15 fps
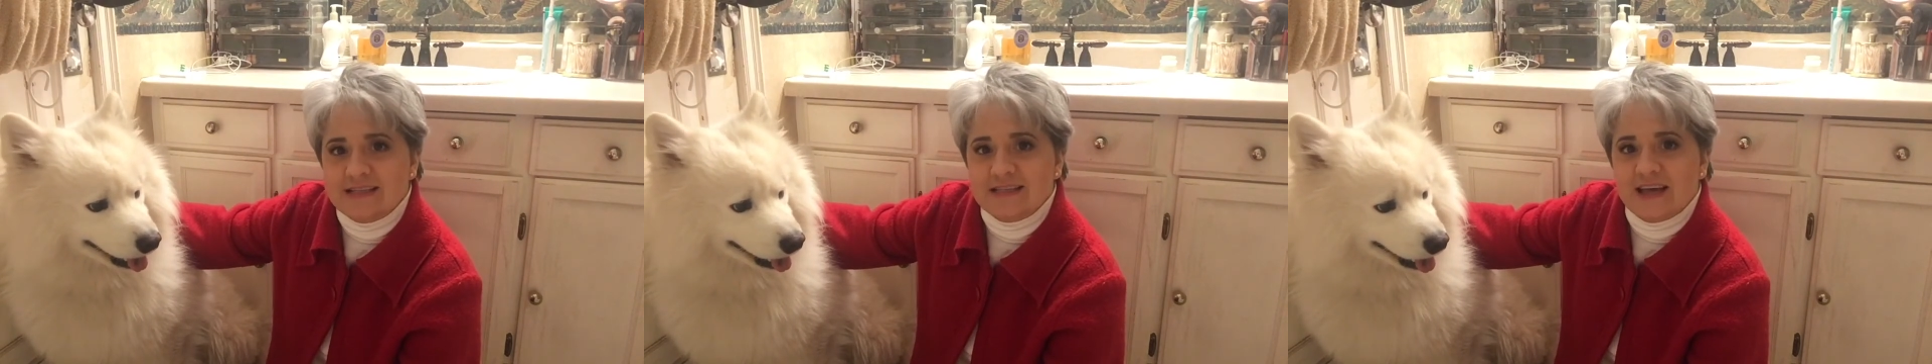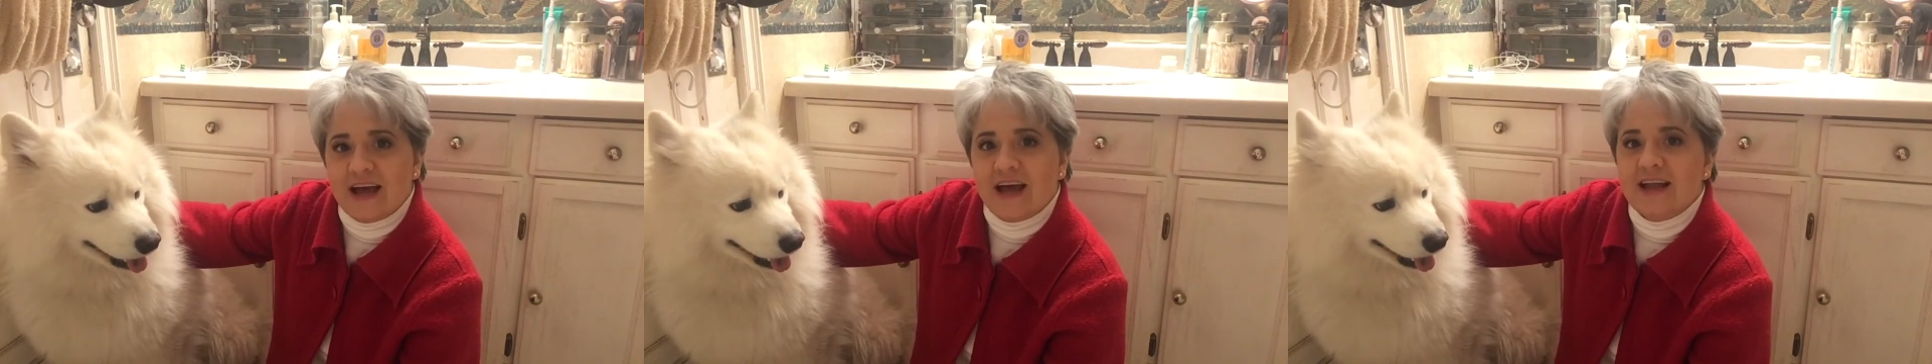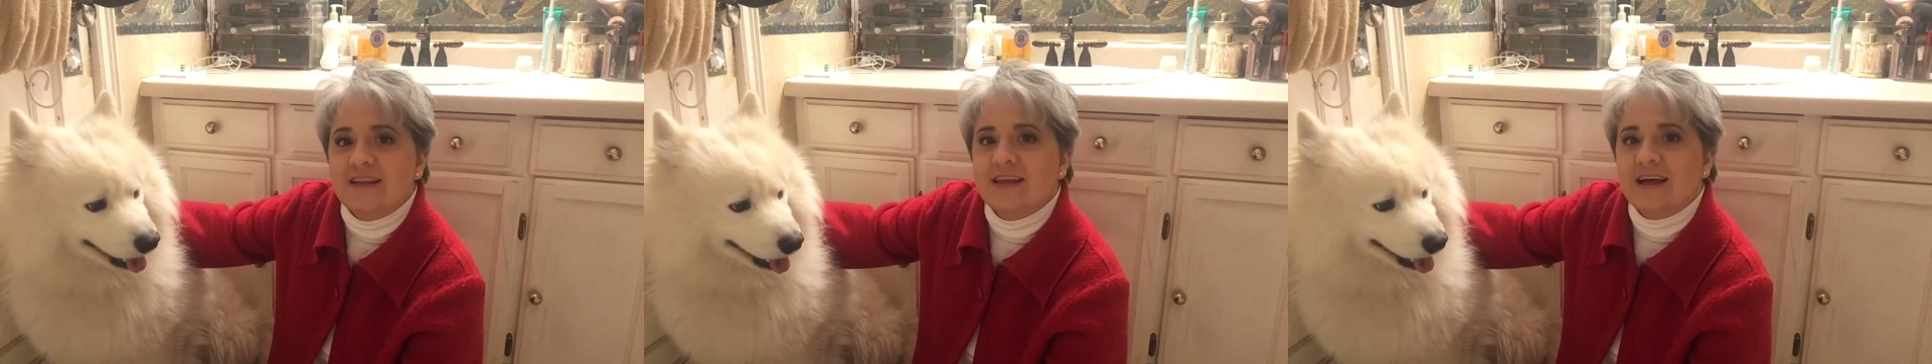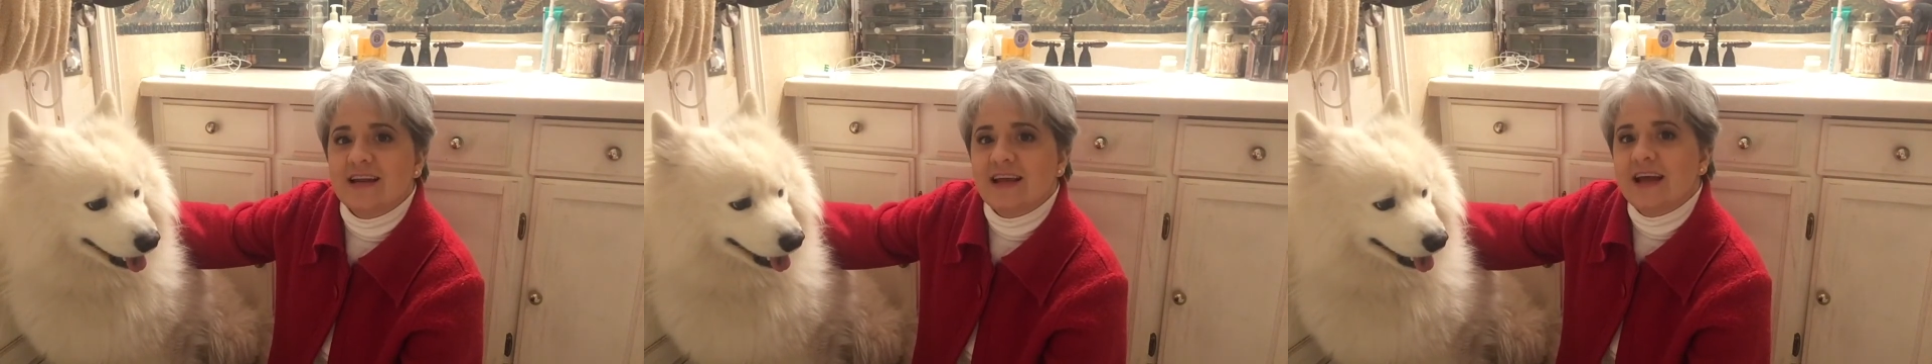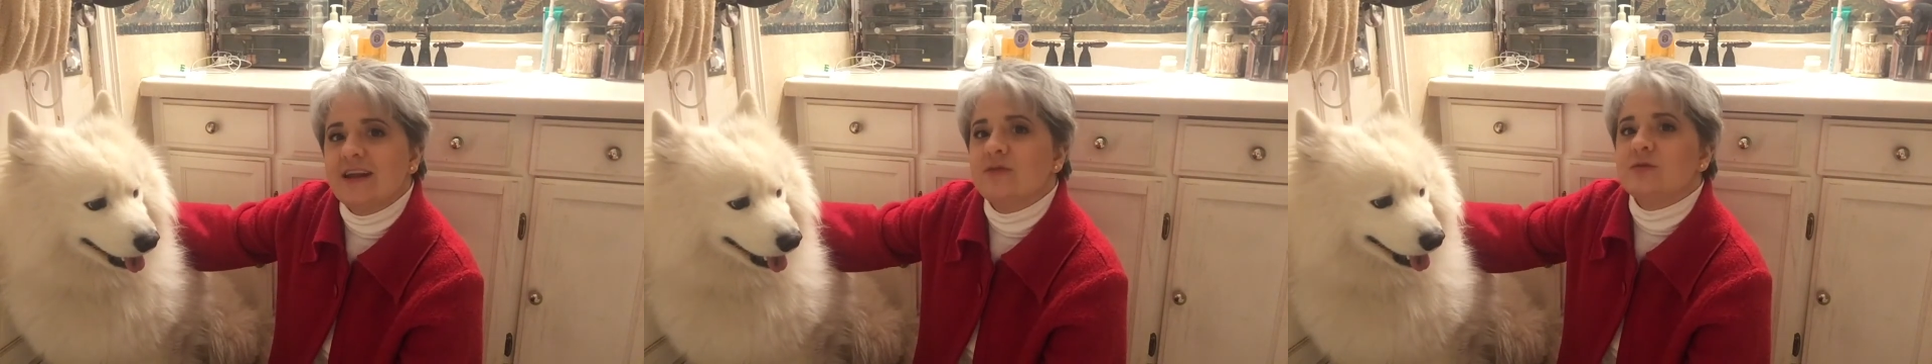said that
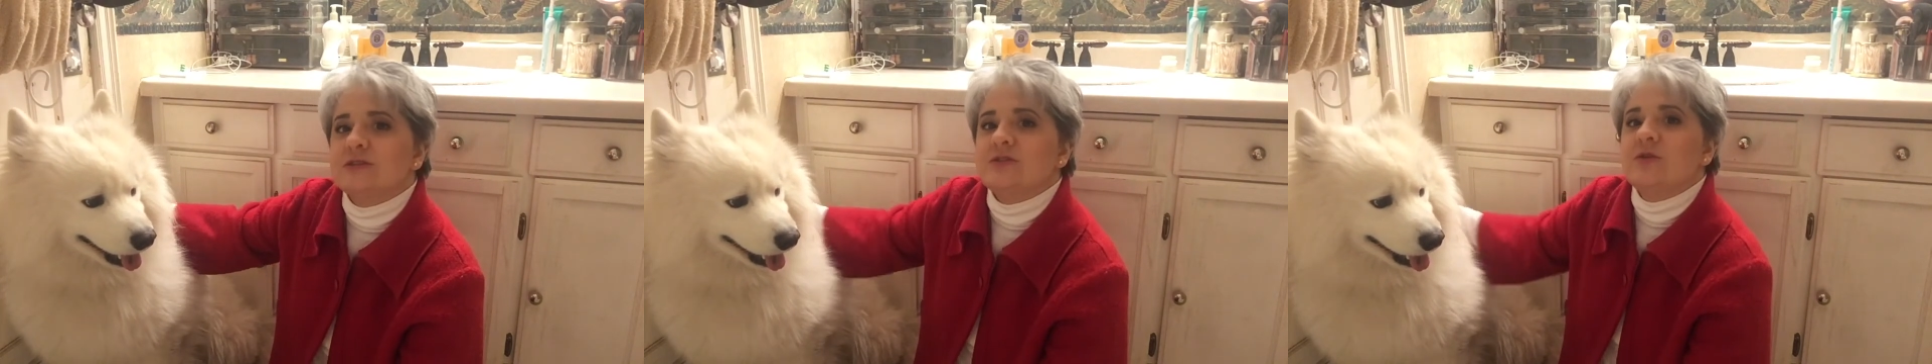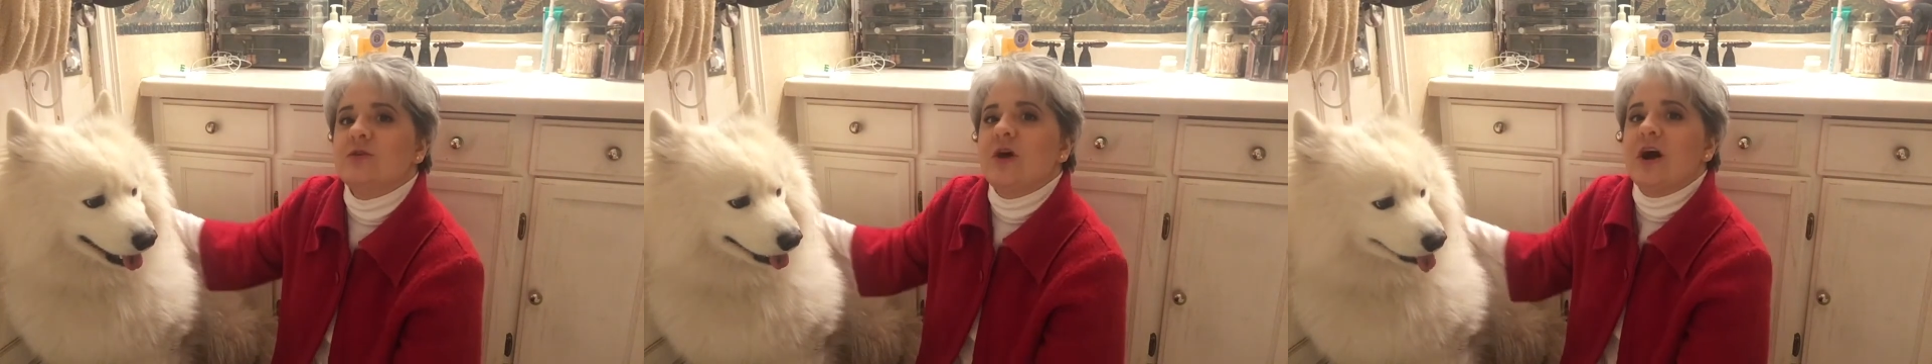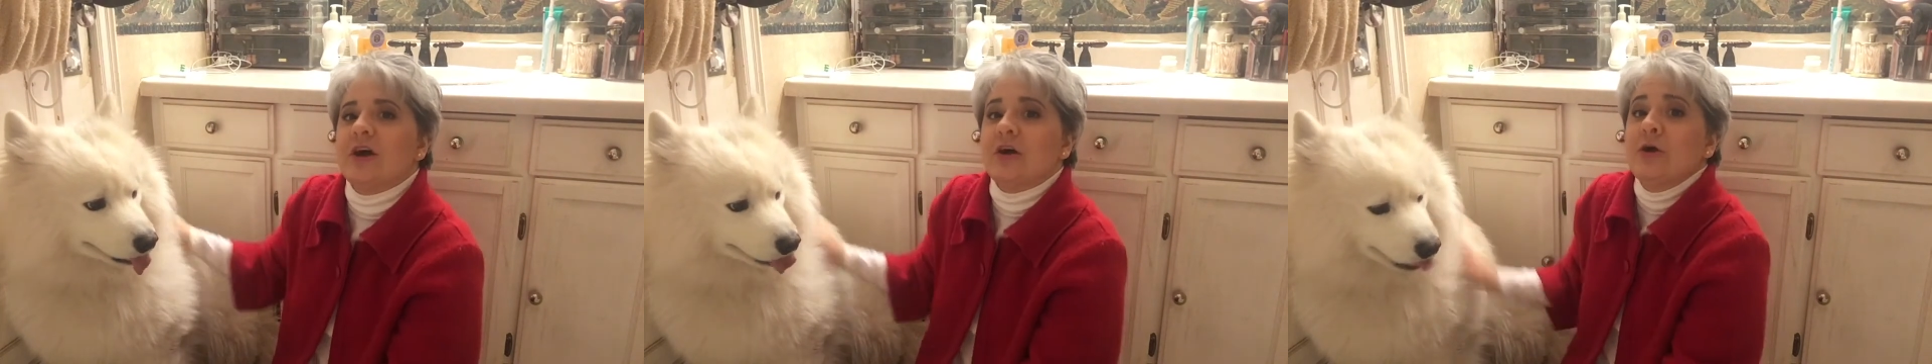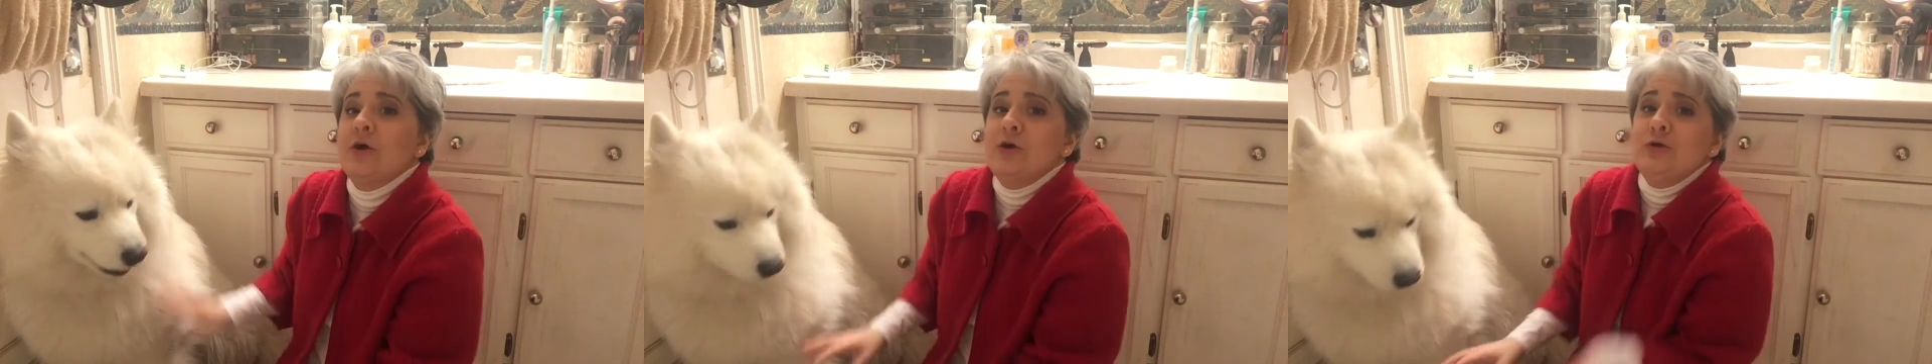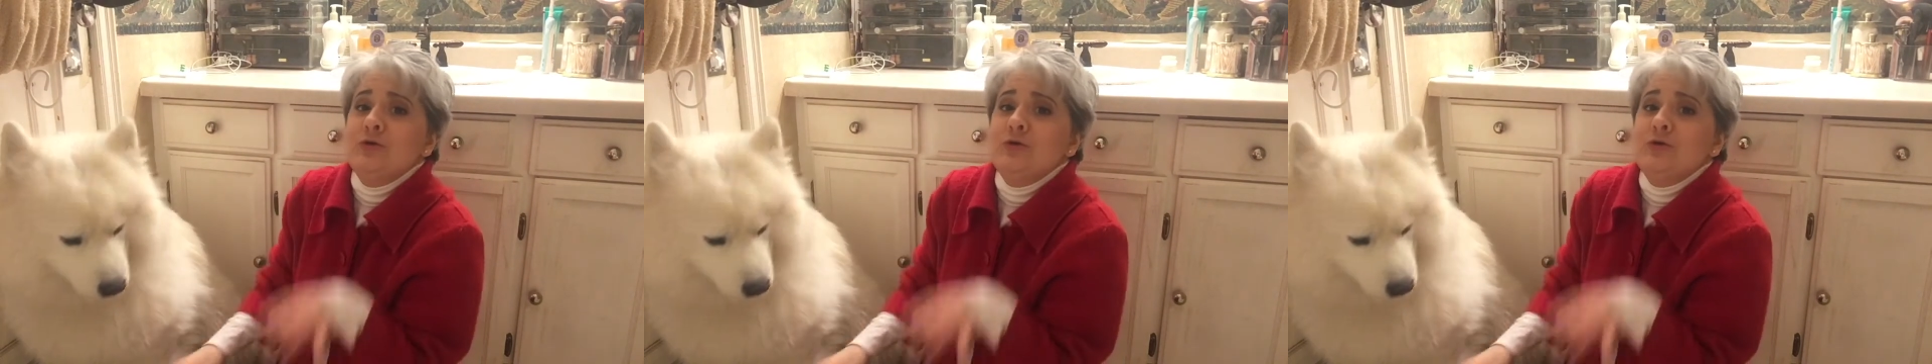Yeti was no longer